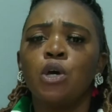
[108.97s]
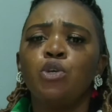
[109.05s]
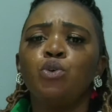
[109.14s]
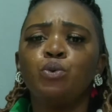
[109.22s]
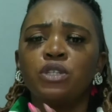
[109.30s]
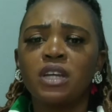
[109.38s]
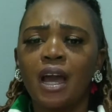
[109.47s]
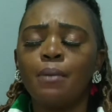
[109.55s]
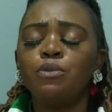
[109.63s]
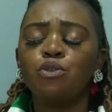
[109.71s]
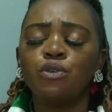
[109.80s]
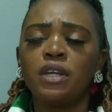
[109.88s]
you would
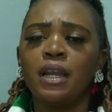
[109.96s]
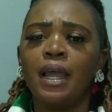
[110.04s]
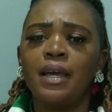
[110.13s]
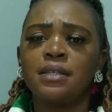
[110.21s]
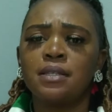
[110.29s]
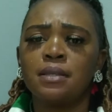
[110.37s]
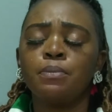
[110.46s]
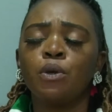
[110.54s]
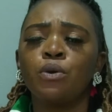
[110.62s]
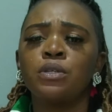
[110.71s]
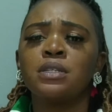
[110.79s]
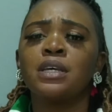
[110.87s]
come to realize that
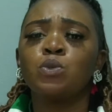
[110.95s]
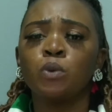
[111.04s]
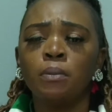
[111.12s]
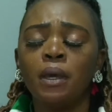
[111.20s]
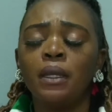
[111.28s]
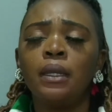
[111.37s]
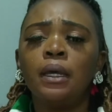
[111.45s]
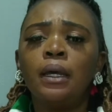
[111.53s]
because as women,